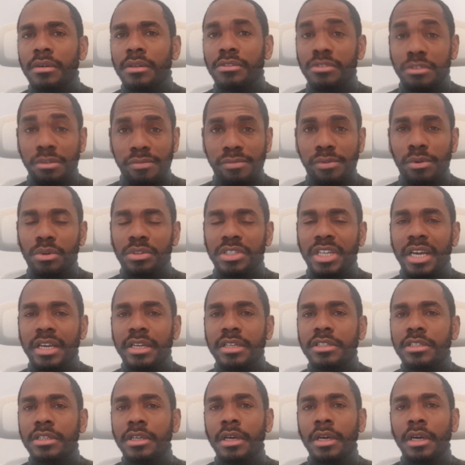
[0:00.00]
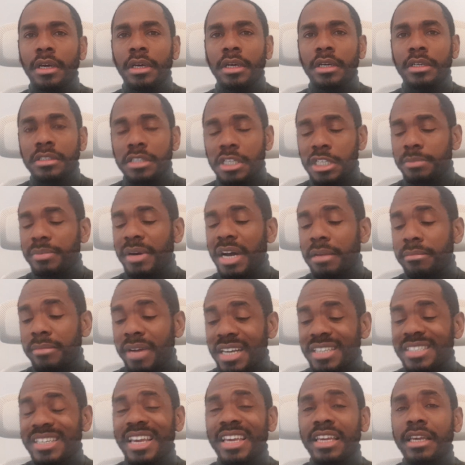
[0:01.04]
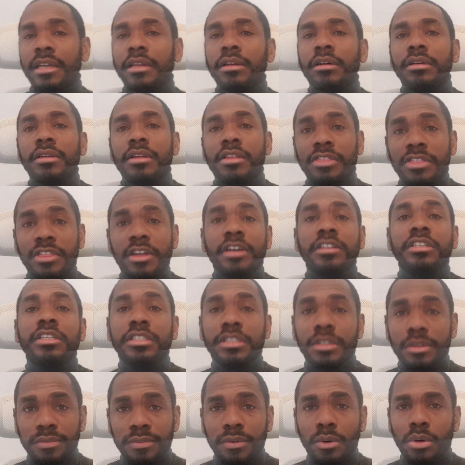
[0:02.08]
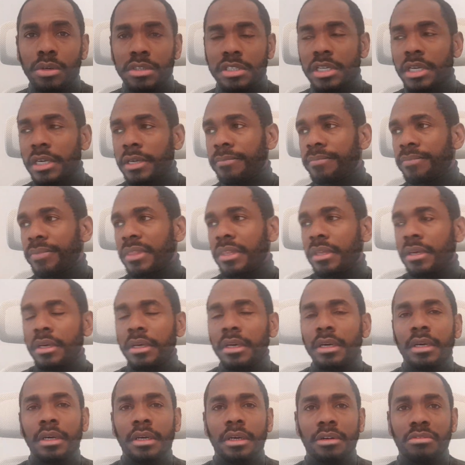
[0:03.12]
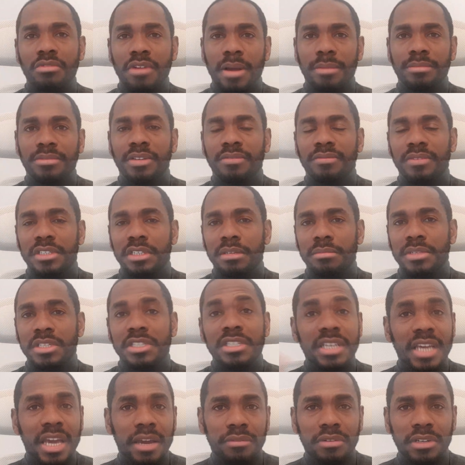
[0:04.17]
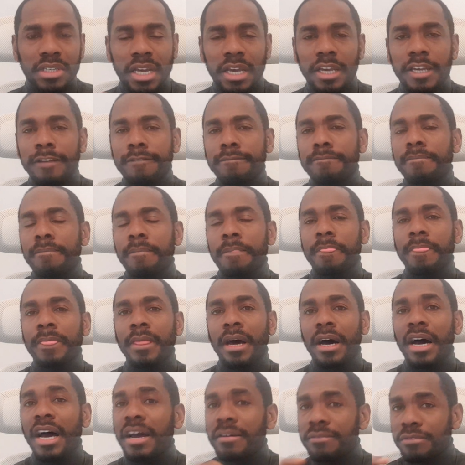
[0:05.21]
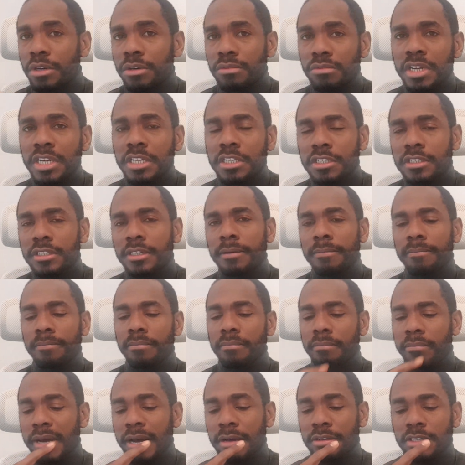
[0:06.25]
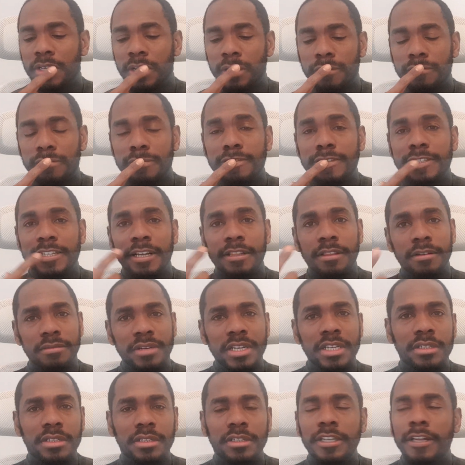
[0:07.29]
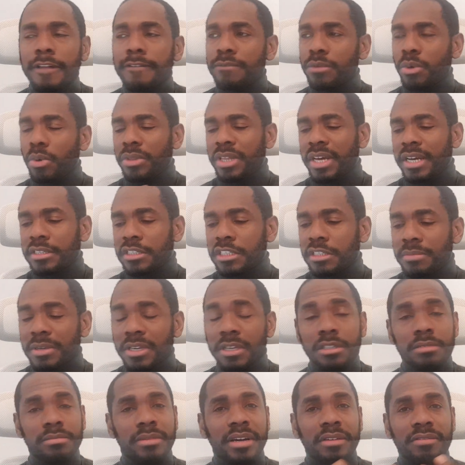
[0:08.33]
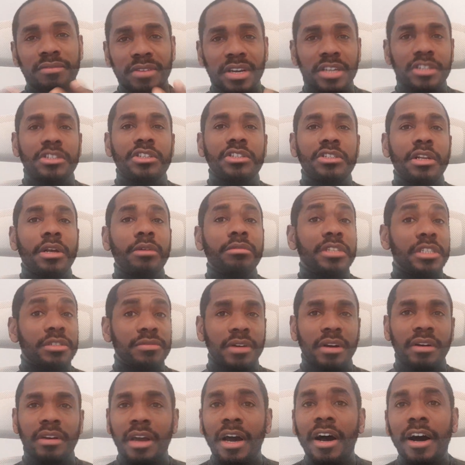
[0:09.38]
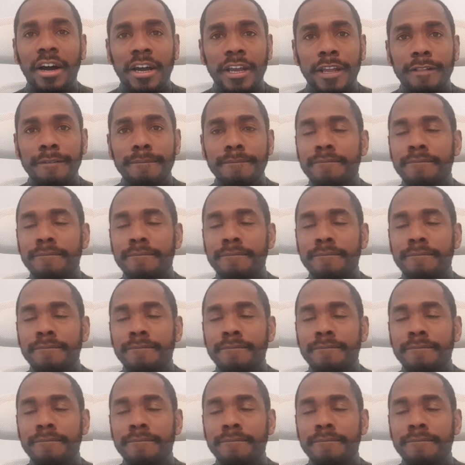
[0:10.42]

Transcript: to 4 days, despite my taking 30 to 40 grams of vitamin C every day, I have not reached bowel tolerance. And the reason for that is because my infectious load is very high.